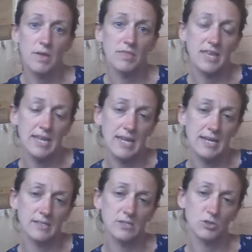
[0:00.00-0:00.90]

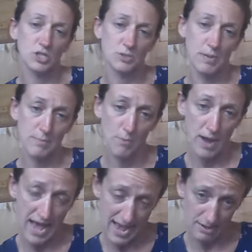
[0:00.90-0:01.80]
the Scottish people
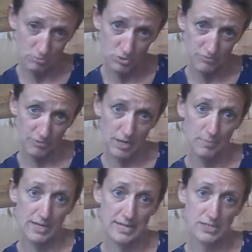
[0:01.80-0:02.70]
out from
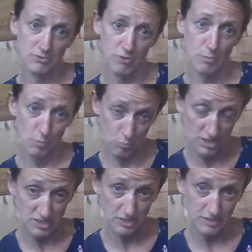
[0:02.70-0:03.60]
coming into Roman
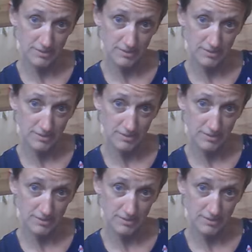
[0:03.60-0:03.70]
Britain.